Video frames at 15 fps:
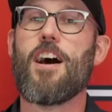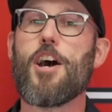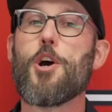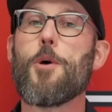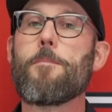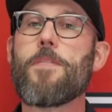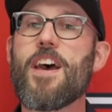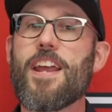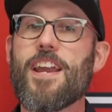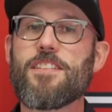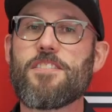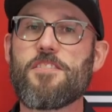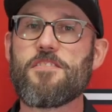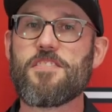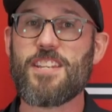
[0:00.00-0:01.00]
I hope that
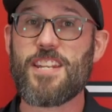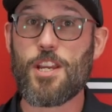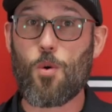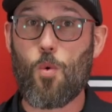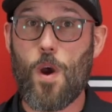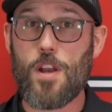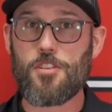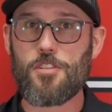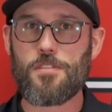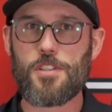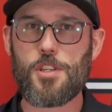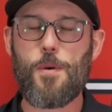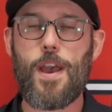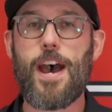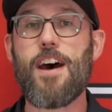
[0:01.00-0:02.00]
answers any questions
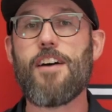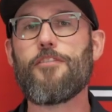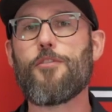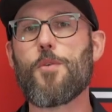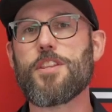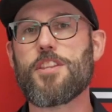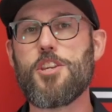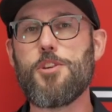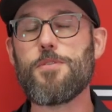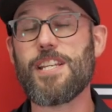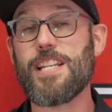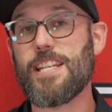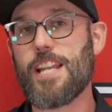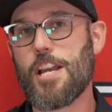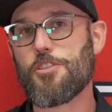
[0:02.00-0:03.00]
you have with
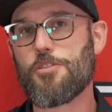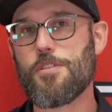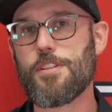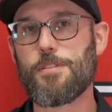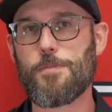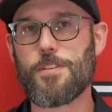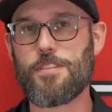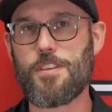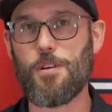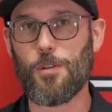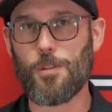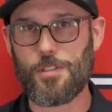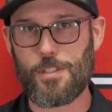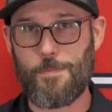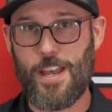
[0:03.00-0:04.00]
using nitrous with the
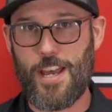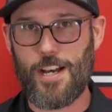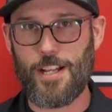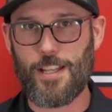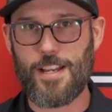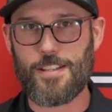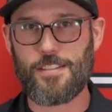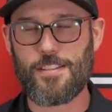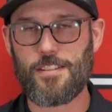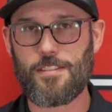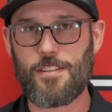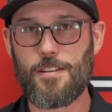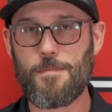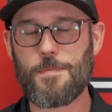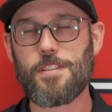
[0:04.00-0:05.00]
Ultimate LS
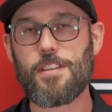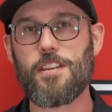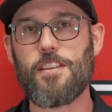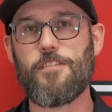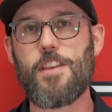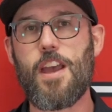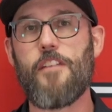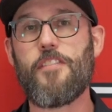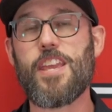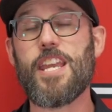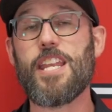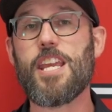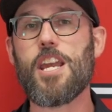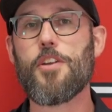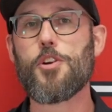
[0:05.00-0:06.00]
systems. If you have
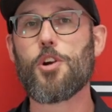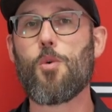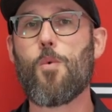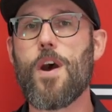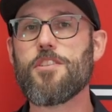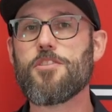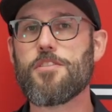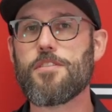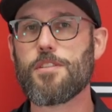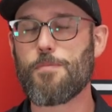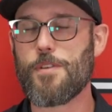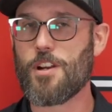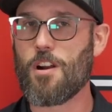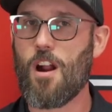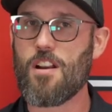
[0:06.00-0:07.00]
any other questions
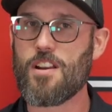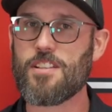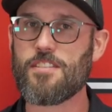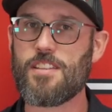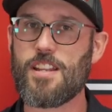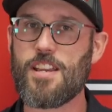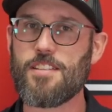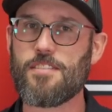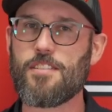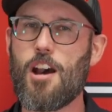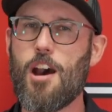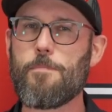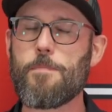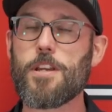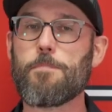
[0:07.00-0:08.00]
regarding today's
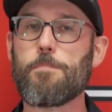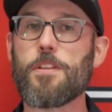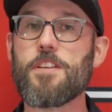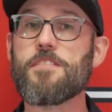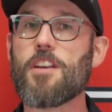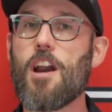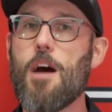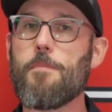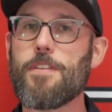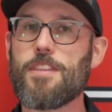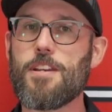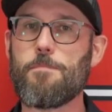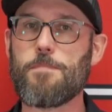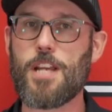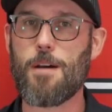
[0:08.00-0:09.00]
topic, please comment
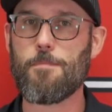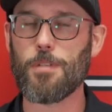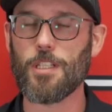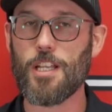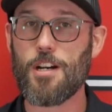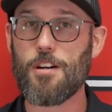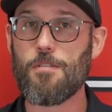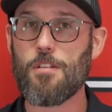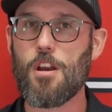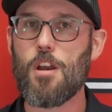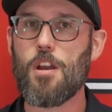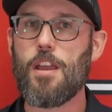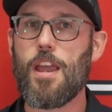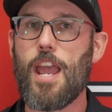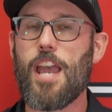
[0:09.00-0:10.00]
them down below
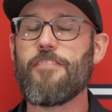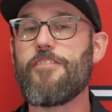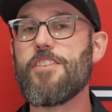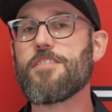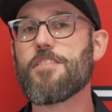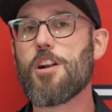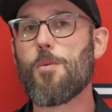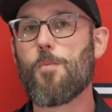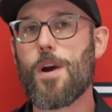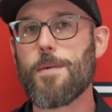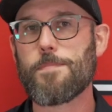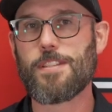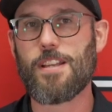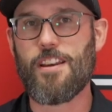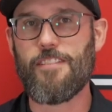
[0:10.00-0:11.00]
and visit our
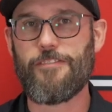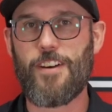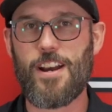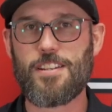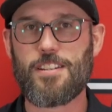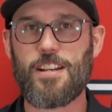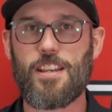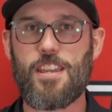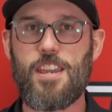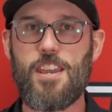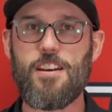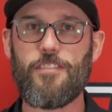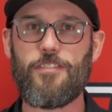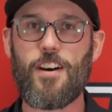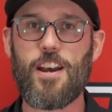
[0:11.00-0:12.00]
website,
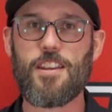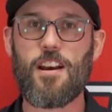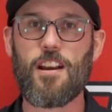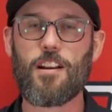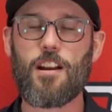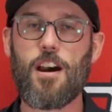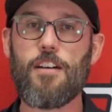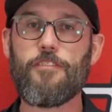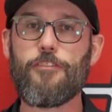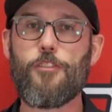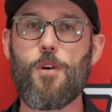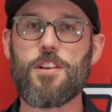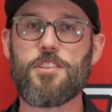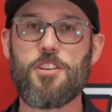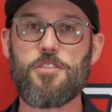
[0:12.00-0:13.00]
FitechEFI.com
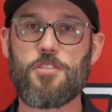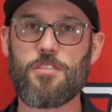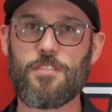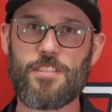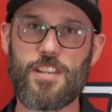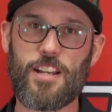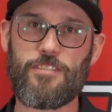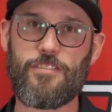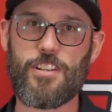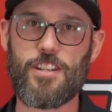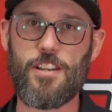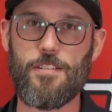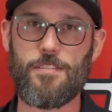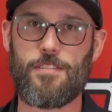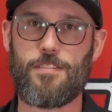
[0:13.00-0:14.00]
for additional tech
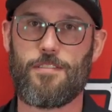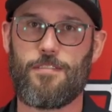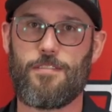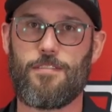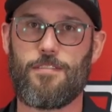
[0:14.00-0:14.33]
videos.